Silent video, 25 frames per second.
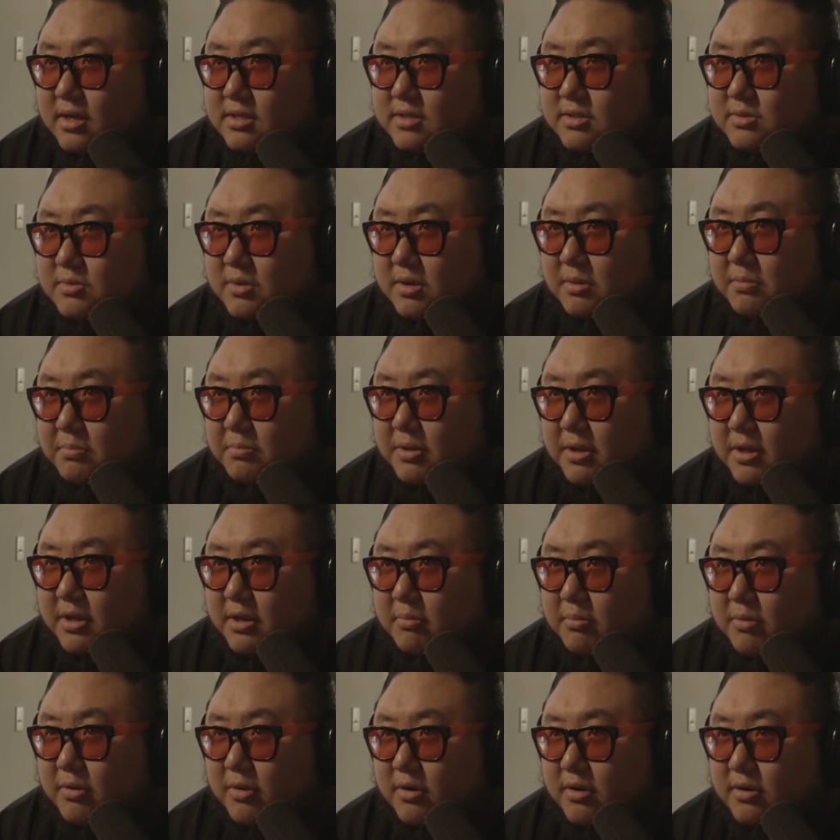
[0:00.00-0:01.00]
I just want to pick
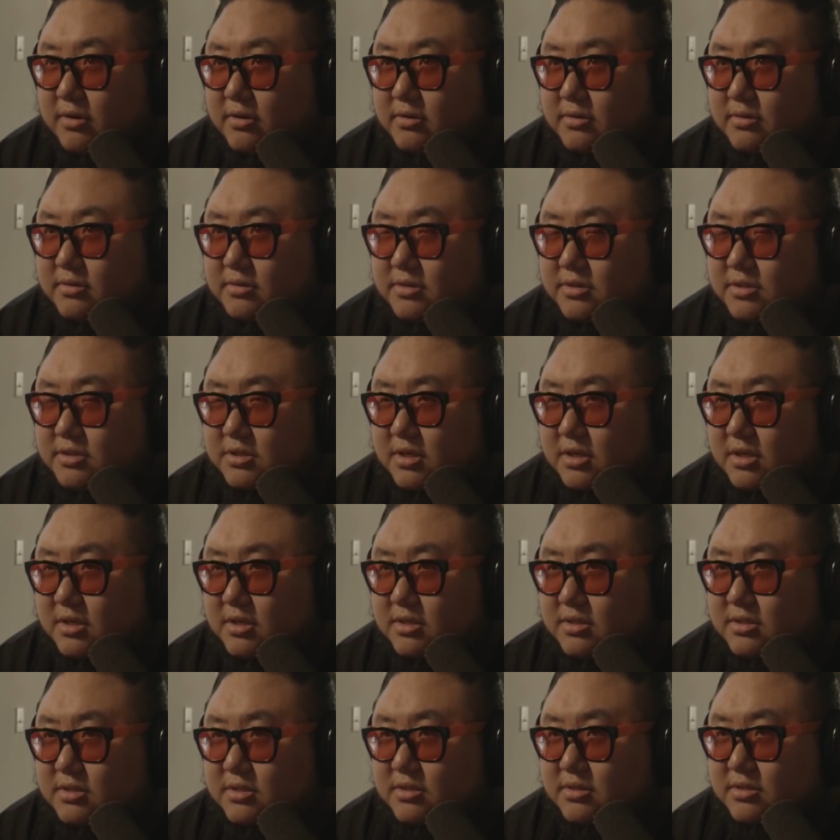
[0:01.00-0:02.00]
it apart.
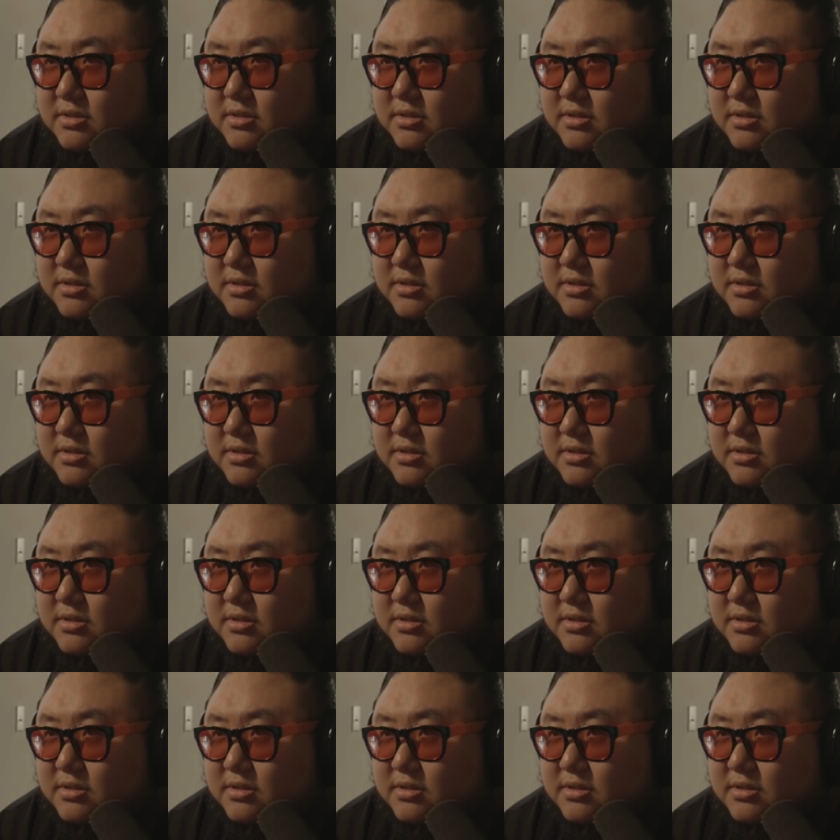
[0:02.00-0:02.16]
Just